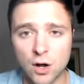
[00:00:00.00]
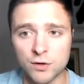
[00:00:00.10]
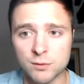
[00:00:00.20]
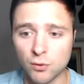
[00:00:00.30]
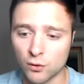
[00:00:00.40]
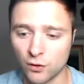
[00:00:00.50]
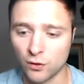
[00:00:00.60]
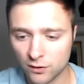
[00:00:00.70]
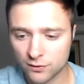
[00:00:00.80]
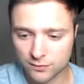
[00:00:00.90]
with the
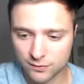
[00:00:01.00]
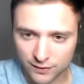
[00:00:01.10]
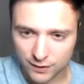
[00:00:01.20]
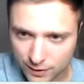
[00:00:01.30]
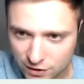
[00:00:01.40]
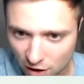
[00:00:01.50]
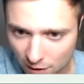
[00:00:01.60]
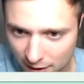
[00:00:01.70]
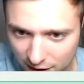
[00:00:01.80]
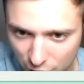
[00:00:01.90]
protocol. And we saw
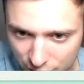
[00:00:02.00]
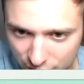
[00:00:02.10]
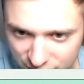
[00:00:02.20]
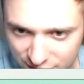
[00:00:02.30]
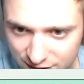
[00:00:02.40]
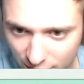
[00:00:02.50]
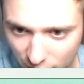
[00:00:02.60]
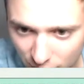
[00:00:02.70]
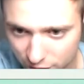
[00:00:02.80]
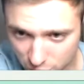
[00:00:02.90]
back here, there's this thing
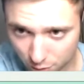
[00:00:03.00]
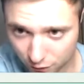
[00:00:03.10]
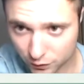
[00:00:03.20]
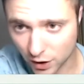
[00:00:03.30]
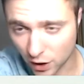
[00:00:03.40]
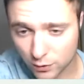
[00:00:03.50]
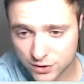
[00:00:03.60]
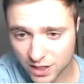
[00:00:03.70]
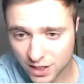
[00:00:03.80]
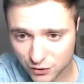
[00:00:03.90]
called the Superfluid
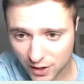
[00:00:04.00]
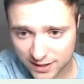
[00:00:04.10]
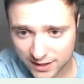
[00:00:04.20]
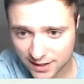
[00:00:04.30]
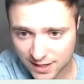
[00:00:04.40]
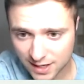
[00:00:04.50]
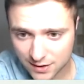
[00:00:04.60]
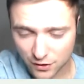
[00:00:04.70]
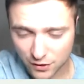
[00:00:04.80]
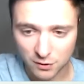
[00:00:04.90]
host contract
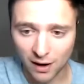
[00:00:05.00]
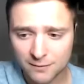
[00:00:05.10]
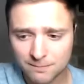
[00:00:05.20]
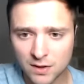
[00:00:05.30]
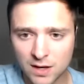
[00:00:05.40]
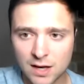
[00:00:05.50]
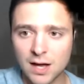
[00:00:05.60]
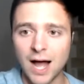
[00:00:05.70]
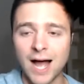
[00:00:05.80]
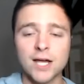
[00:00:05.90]
there at the bottom.
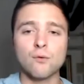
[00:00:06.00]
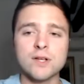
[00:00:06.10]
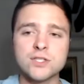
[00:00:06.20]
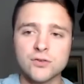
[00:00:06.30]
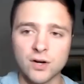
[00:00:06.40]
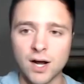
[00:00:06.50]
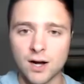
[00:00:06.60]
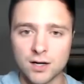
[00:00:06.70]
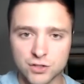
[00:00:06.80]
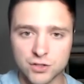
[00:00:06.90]
I can register a
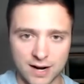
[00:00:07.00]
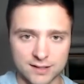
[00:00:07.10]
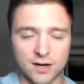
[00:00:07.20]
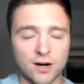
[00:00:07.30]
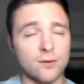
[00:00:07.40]
contract